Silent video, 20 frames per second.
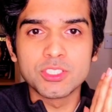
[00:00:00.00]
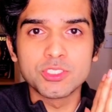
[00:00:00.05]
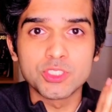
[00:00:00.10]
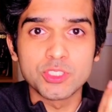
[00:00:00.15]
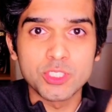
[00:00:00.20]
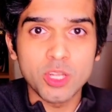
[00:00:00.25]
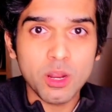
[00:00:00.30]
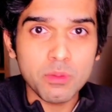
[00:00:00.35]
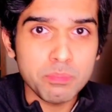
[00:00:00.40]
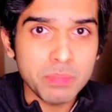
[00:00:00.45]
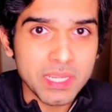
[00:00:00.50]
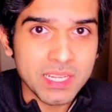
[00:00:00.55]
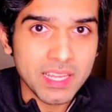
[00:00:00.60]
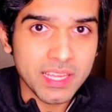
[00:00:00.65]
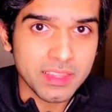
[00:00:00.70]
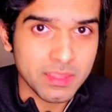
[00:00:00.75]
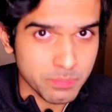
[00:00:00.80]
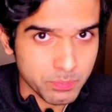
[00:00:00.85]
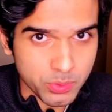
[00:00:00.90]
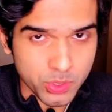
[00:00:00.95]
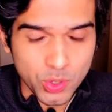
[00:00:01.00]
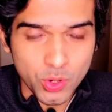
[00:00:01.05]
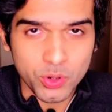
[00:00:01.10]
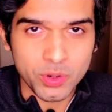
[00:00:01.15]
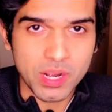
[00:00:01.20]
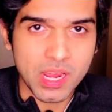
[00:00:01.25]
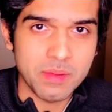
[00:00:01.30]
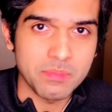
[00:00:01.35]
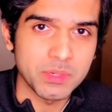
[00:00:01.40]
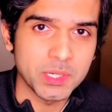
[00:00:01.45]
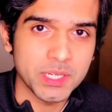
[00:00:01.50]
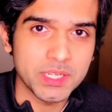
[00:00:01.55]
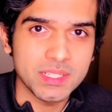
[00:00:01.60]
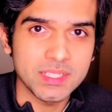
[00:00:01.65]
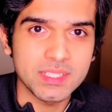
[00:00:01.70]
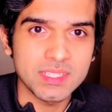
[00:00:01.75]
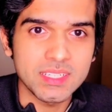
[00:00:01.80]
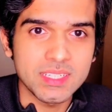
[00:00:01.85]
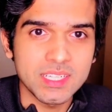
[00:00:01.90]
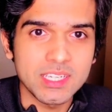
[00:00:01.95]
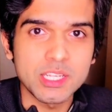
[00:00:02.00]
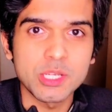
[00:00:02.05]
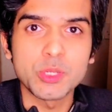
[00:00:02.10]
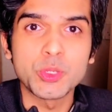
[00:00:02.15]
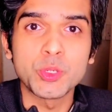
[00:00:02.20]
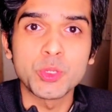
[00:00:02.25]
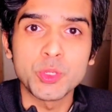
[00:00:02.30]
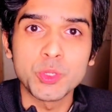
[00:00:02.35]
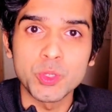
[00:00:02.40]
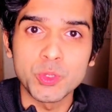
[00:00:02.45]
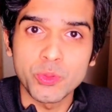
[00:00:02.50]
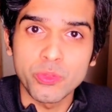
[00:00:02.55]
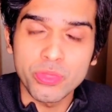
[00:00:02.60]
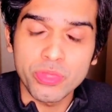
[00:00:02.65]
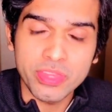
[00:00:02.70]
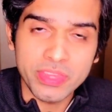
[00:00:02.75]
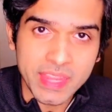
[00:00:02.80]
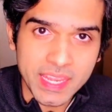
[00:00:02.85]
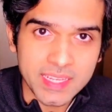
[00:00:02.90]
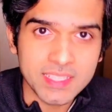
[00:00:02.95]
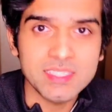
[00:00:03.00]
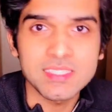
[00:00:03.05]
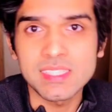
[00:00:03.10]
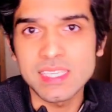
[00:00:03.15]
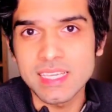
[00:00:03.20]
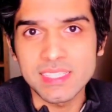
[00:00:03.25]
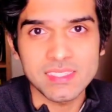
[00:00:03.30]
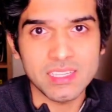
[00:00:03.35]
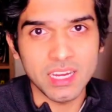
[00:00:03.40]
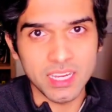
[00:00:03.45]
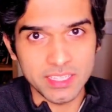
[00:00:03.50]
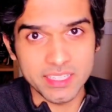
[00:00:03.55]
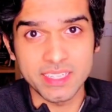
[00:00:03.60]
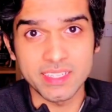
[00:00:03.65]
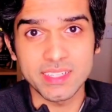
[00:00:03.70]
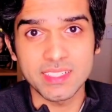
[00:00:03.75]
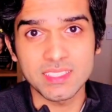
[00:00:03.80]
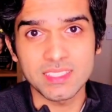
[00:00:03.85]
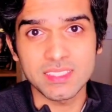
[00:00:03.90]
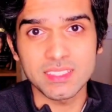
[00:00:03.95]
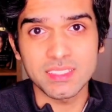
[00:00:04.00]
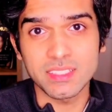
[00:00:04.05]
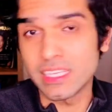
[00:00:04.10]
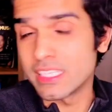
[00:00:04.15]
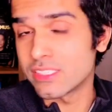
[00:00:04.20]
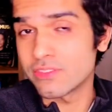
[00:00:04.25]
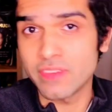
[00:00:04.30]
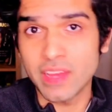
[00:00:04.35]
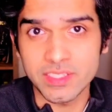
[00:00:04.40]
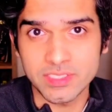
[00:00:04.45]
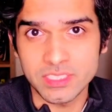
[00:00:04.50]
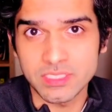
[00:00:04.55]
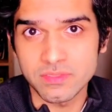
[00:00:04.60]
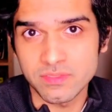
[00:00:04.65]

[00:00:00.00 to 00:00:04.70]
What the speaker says: Do not be like the programmer who thinks his ideas, his fancy